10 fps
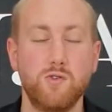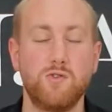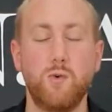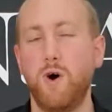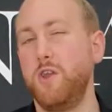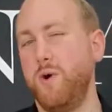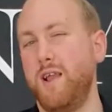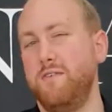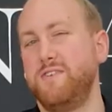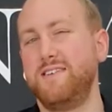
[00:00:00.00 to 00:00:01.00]
So why do
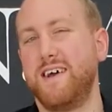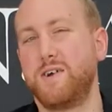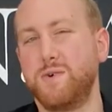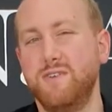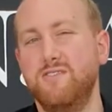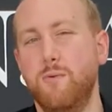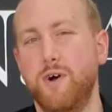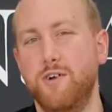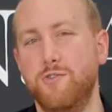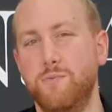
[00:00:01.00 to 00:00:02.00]
I love the daiquiri so
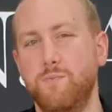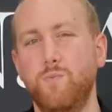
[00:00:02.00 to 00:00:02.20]
much?